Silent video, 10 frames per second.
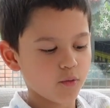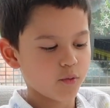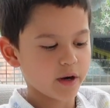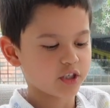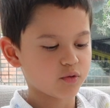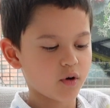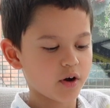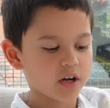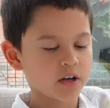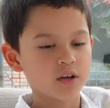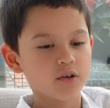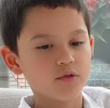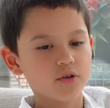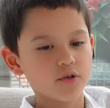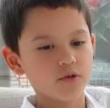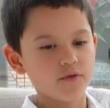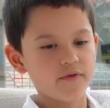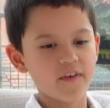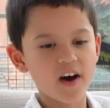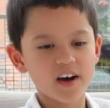which one you do
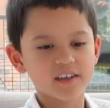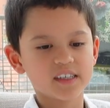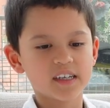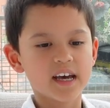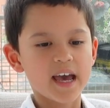first,